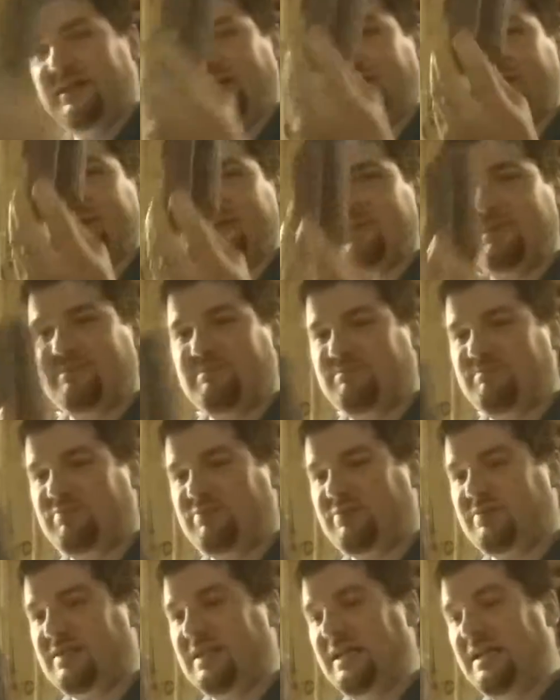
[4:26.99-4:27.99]
This,
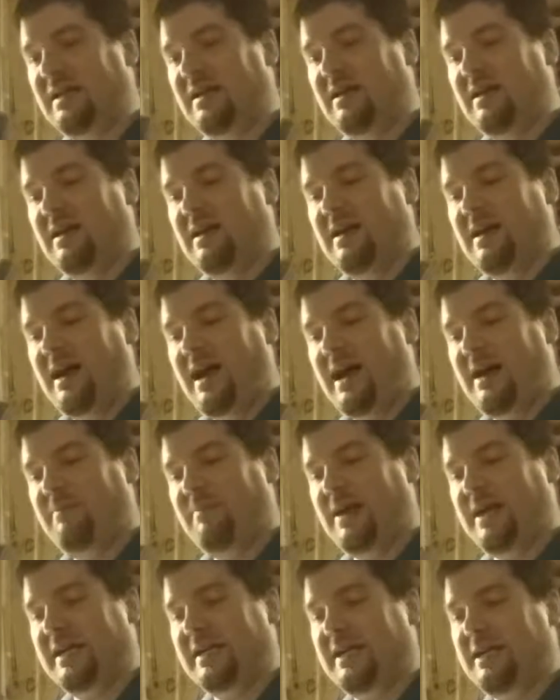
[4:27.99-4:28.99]
I
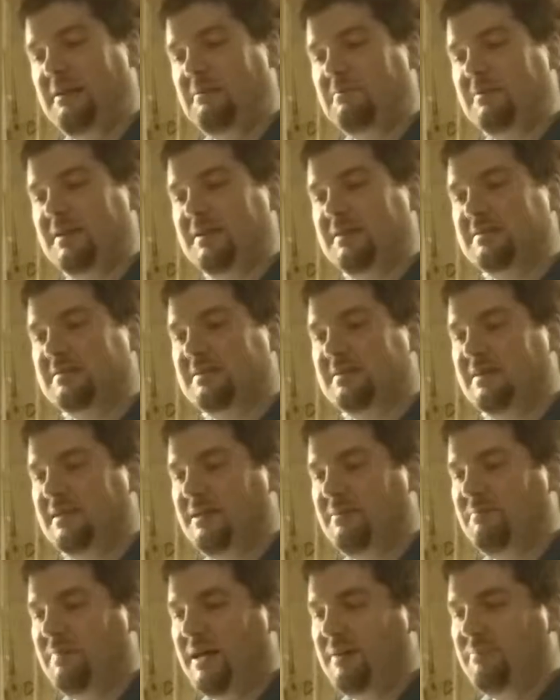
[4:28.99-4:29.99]
might keep this.
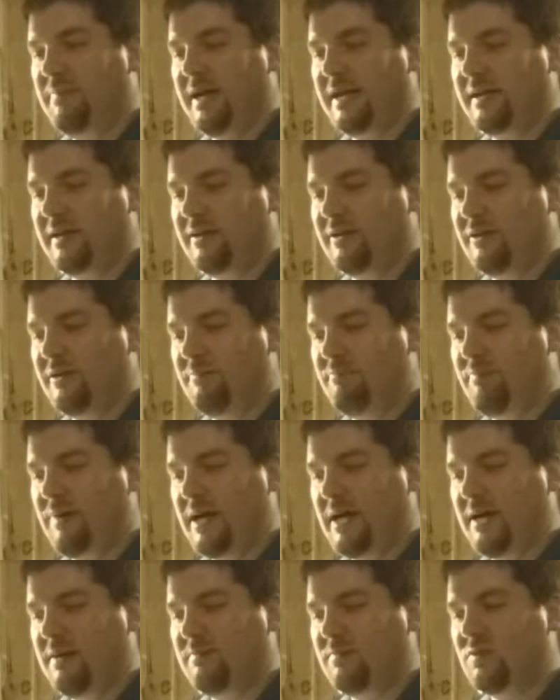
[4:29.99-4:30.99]
It might make a good
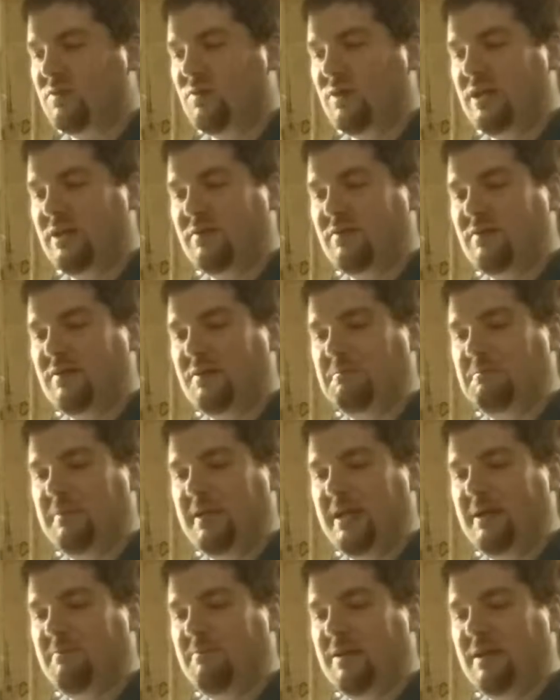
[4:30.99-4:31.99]
palm swell
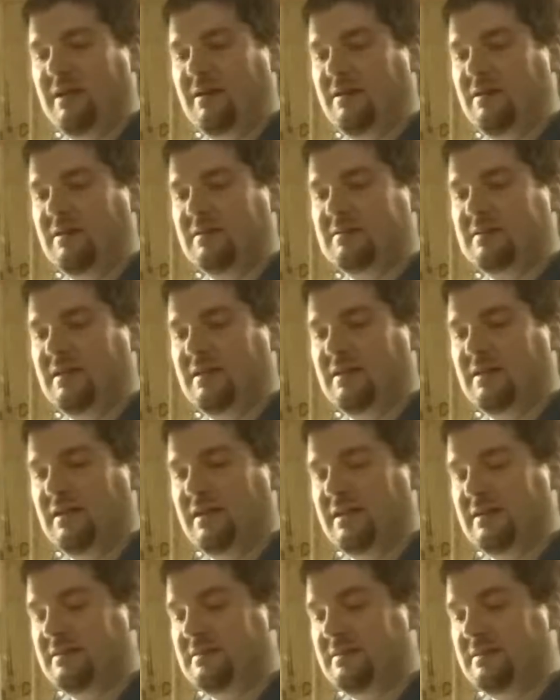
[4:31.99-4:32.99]
someday, but it looks
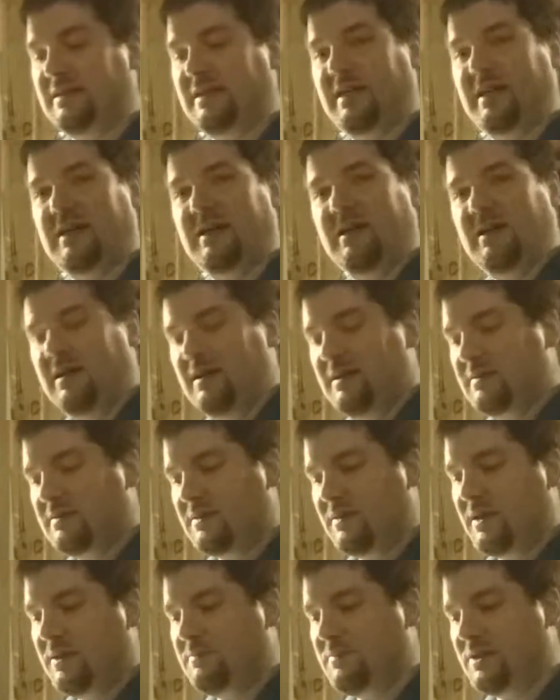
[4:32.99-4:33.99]
ugly as sin.
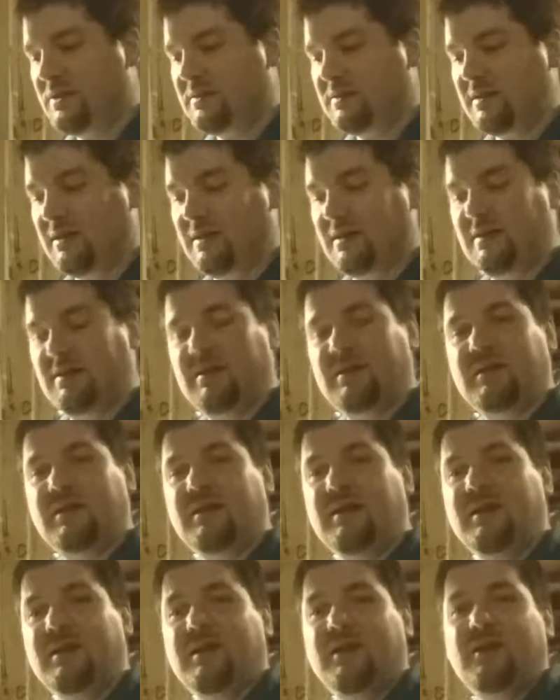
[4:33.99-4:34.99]
So I'm just going
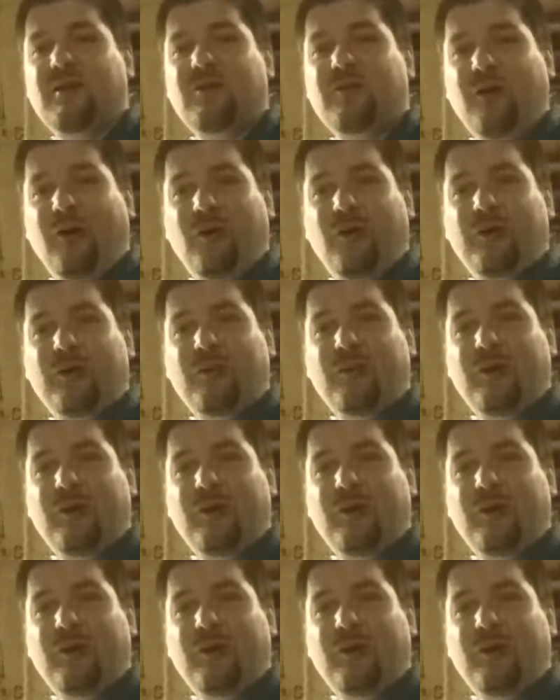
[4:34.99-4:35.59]
to throw it